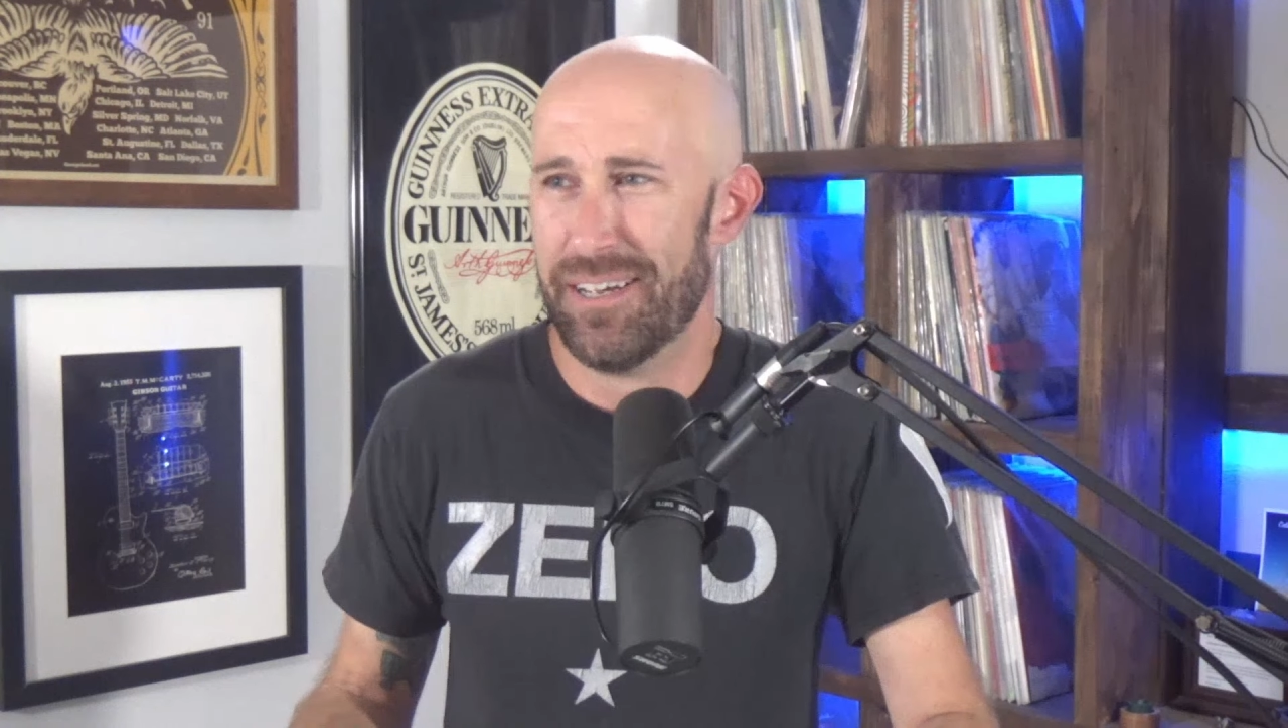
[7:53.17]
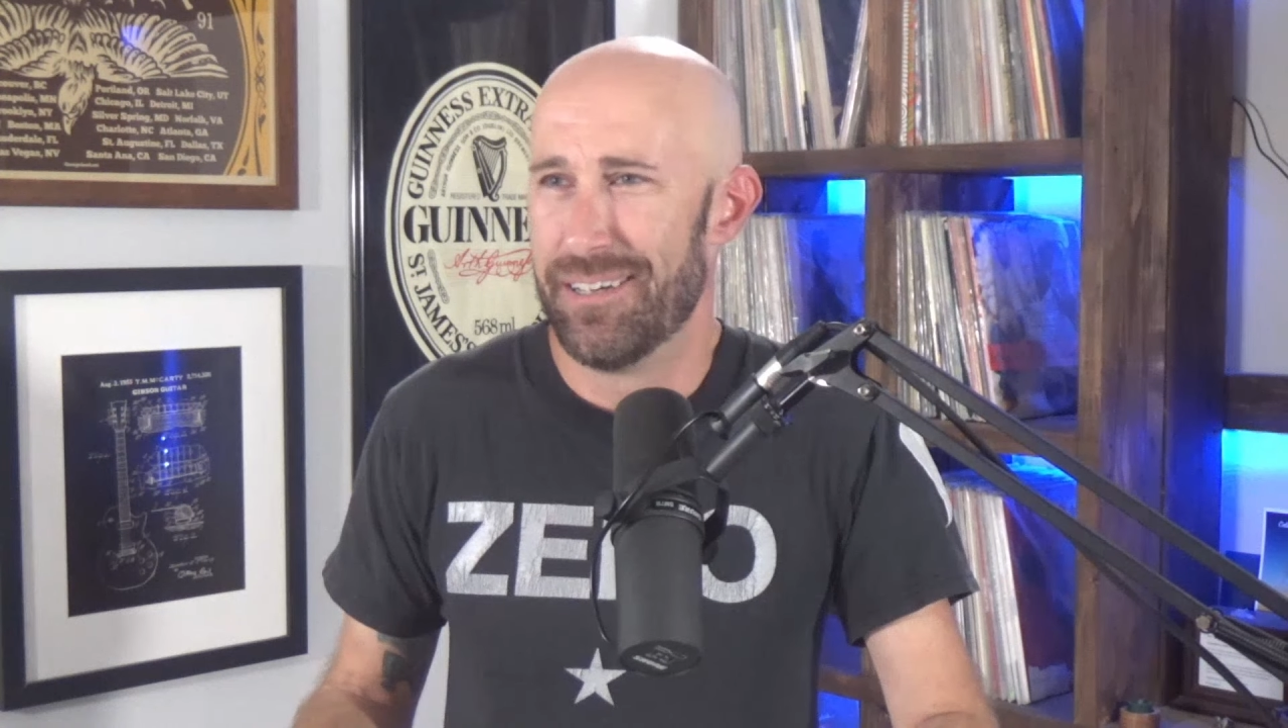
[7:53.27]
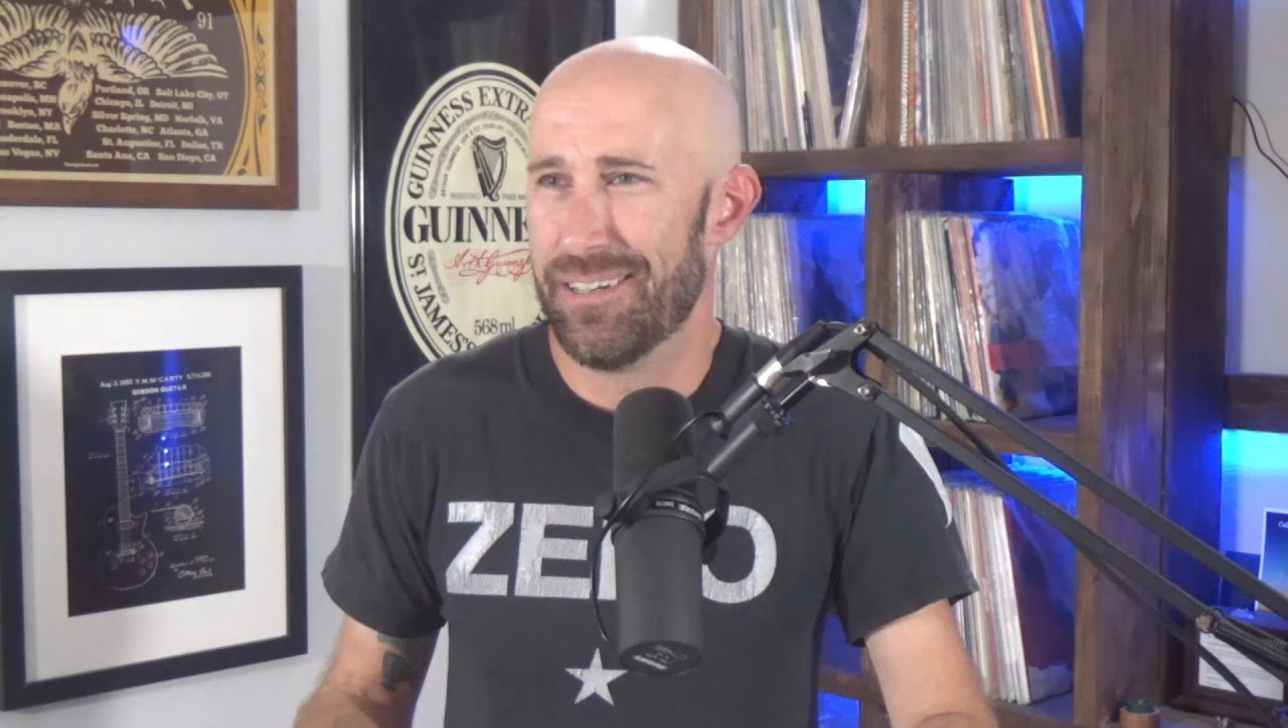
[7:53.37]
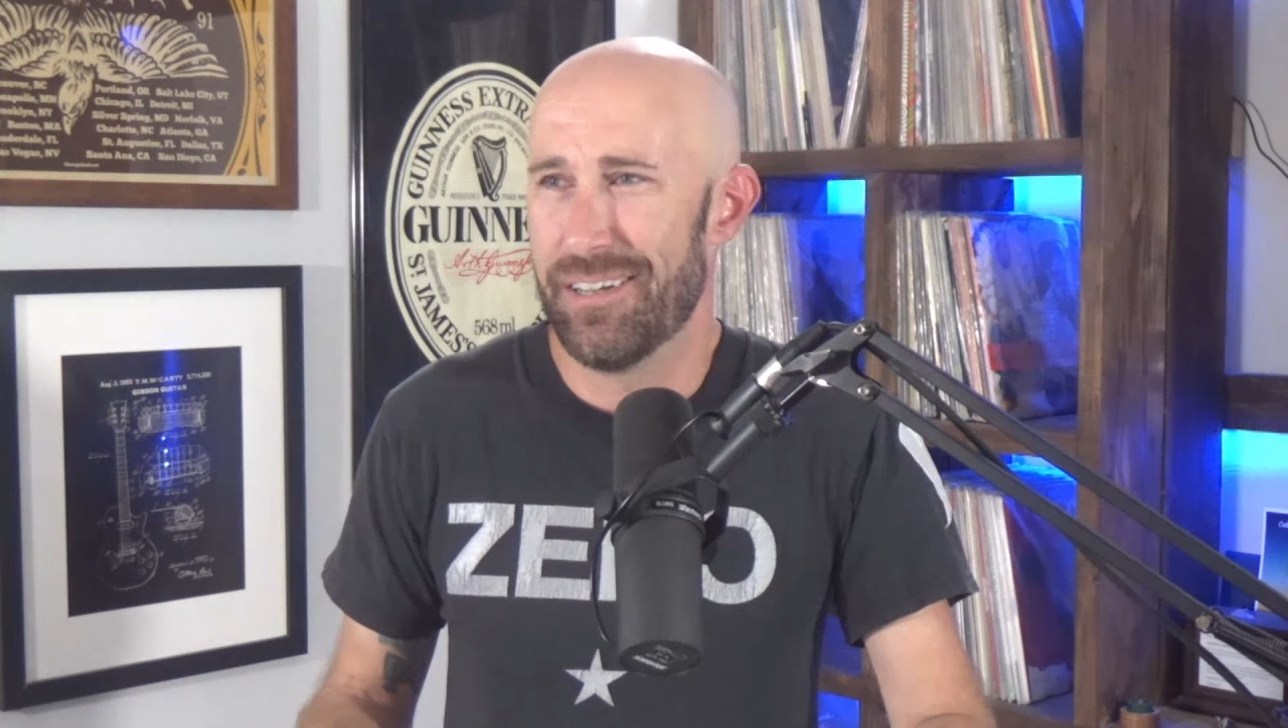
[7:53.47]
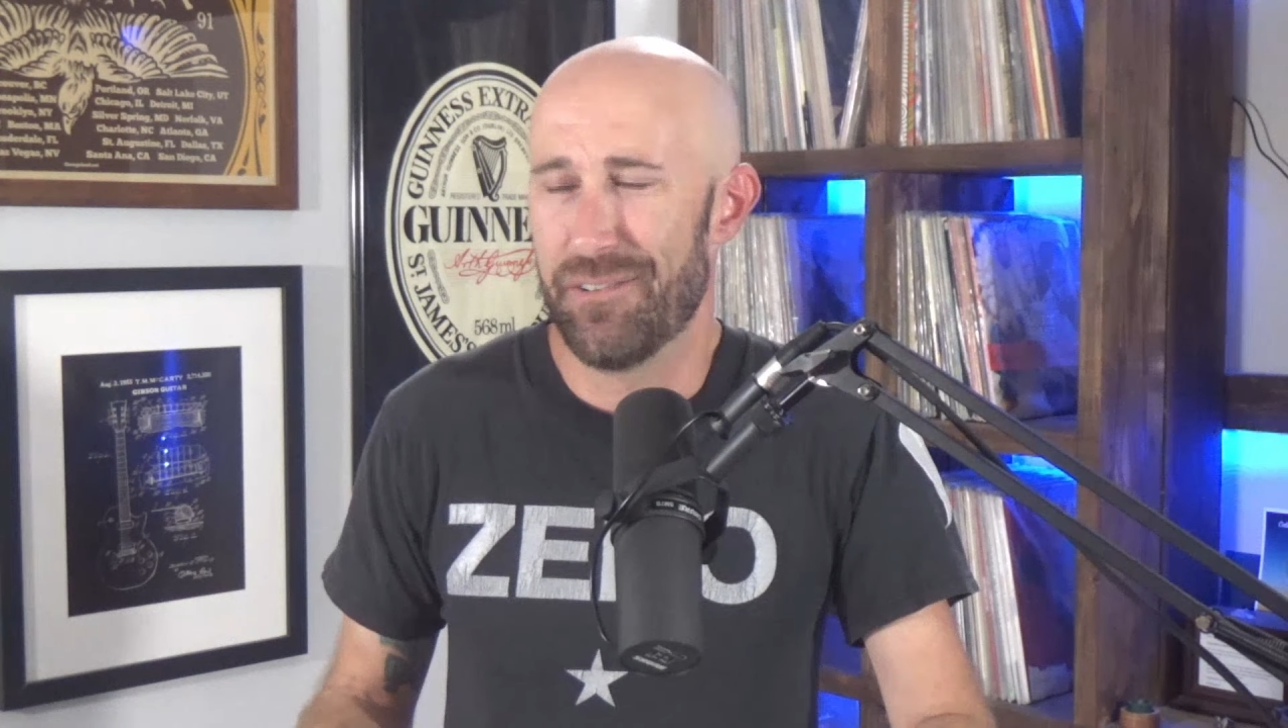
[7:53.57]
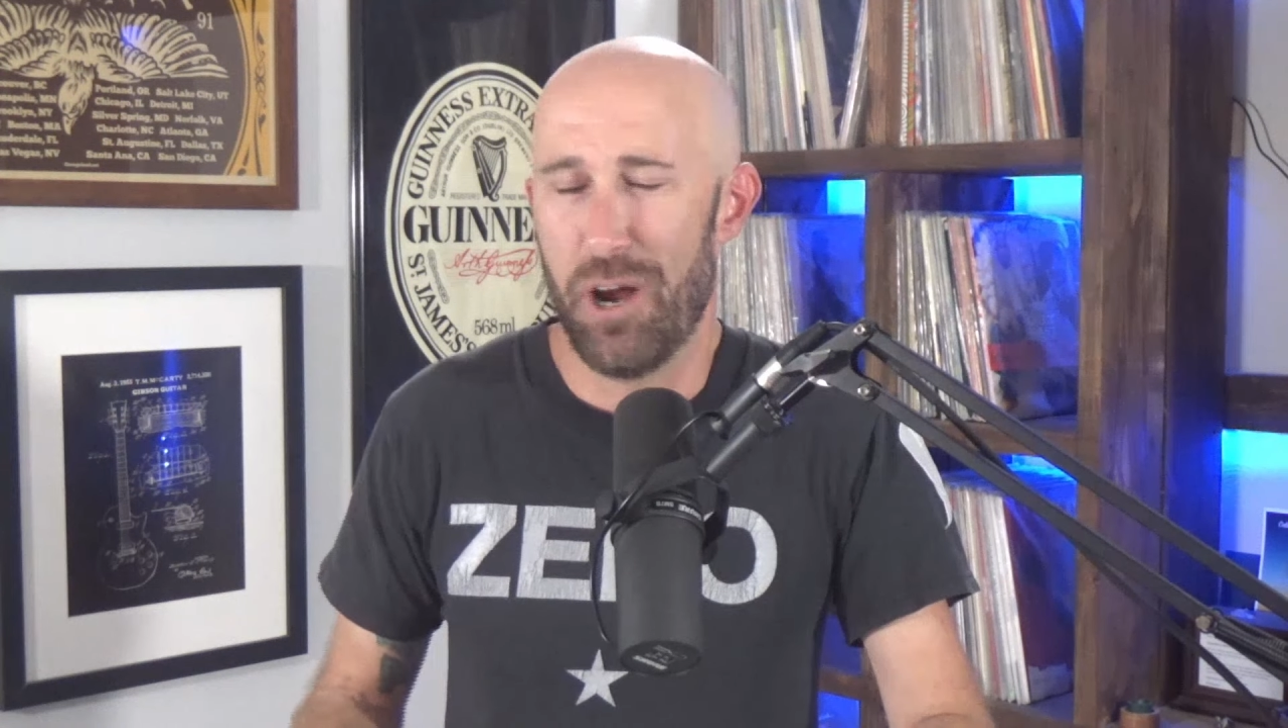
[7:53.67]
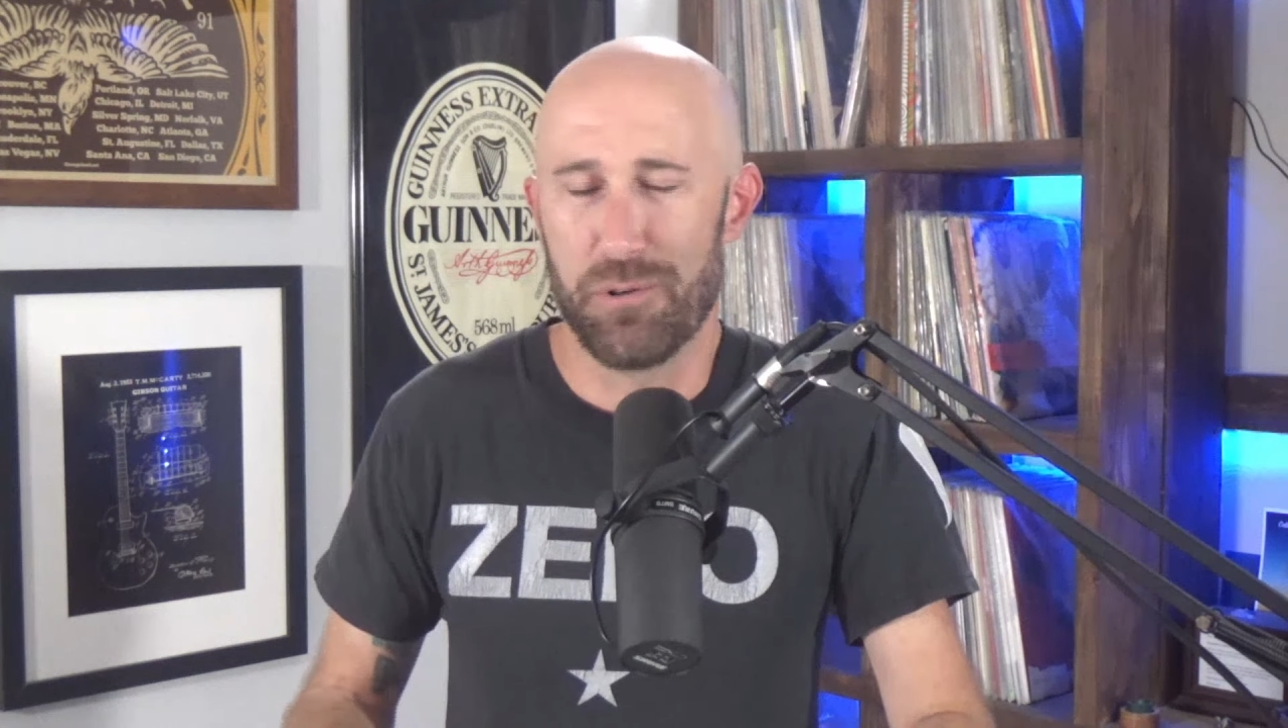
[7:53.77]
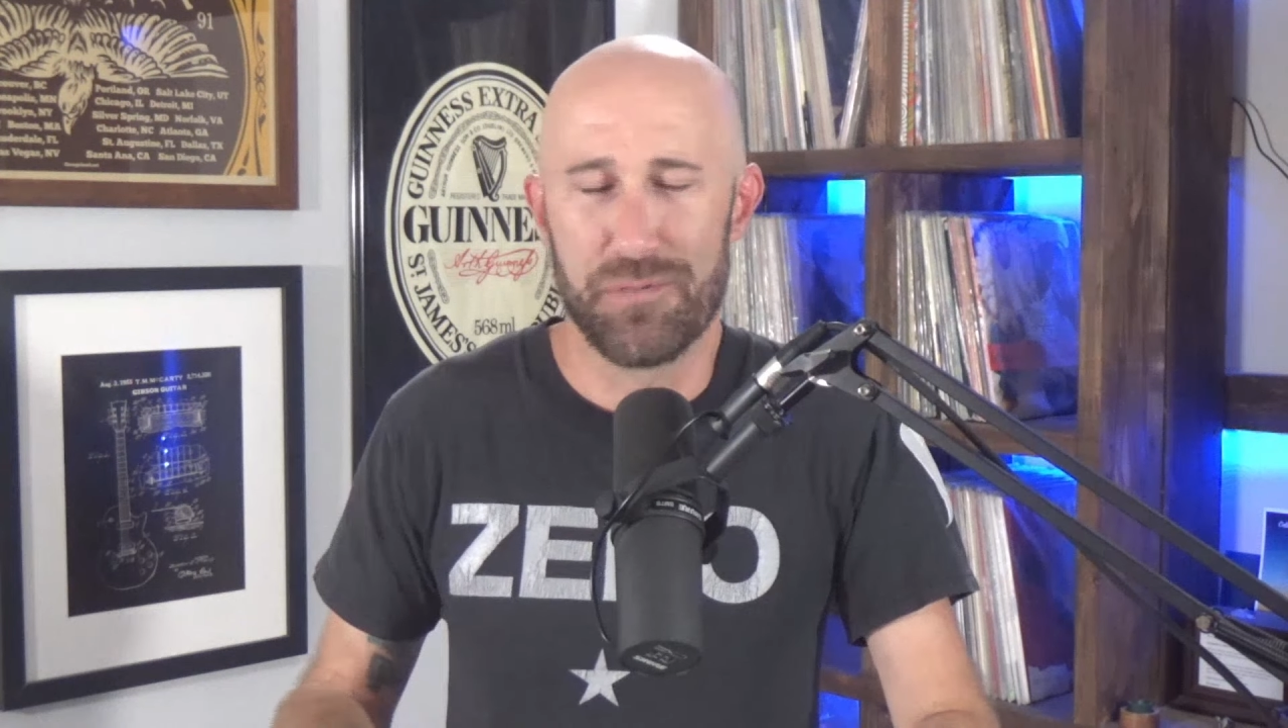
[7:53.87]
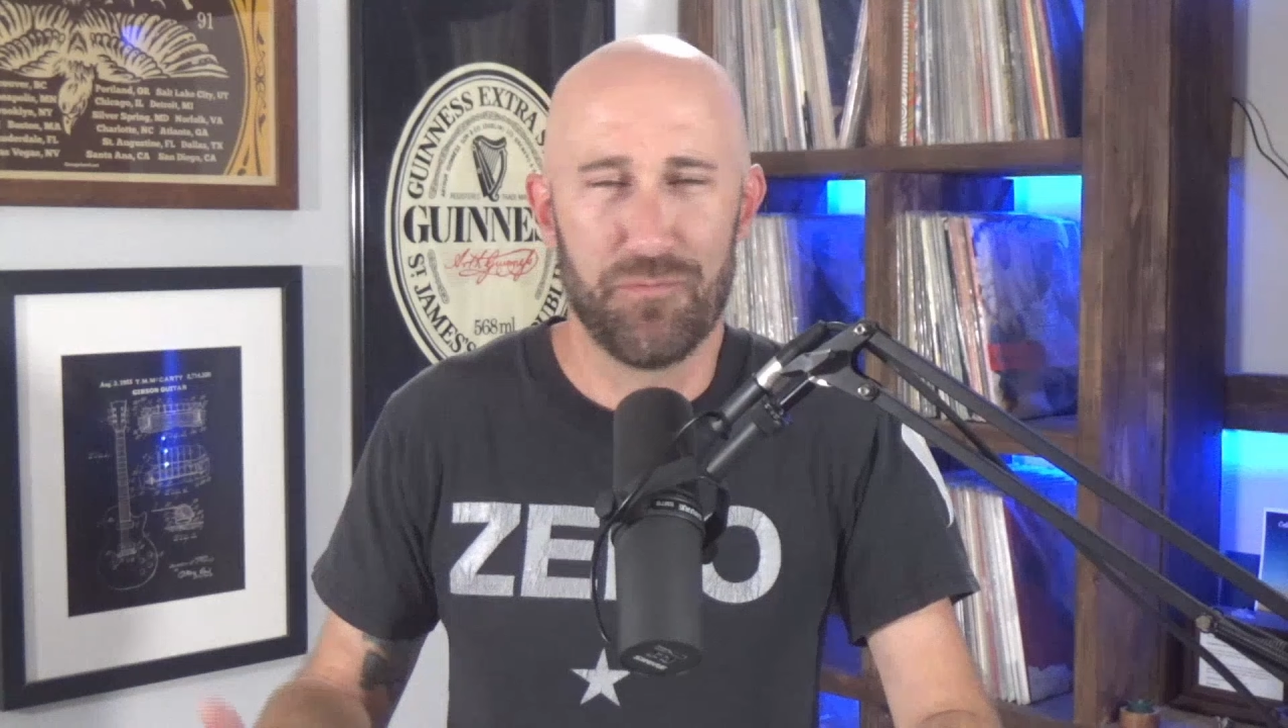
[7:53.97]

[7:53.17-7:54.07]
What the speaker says: you're out with some